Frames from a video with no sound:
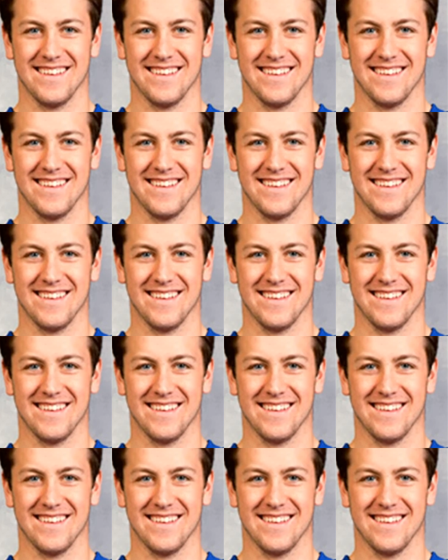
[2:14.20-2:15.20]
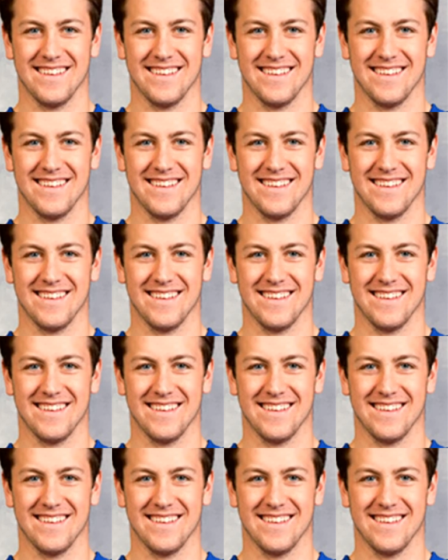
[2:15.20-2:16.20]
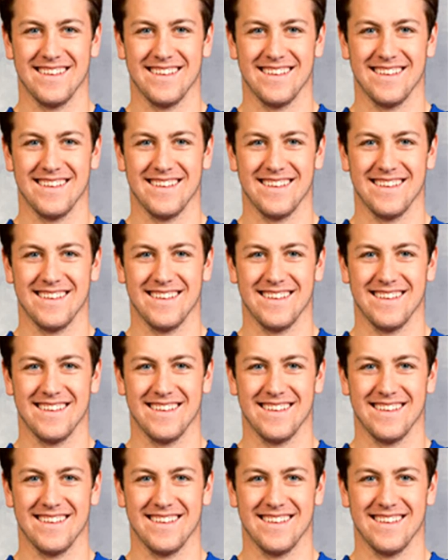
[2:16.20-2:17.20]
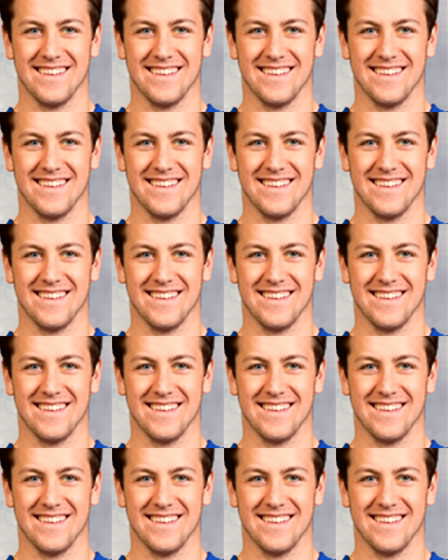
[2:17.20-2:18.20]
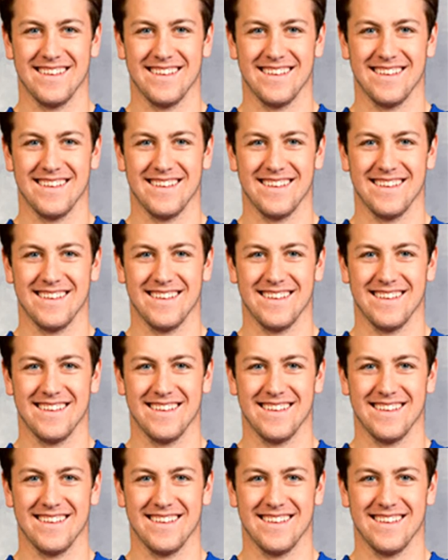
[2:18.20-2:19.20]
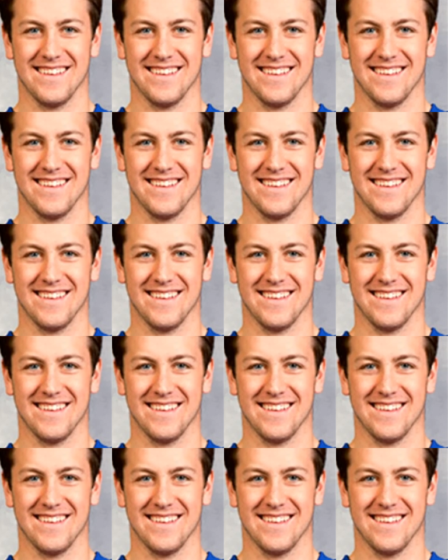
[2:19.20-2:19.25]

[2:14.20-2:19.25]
(no lip movement)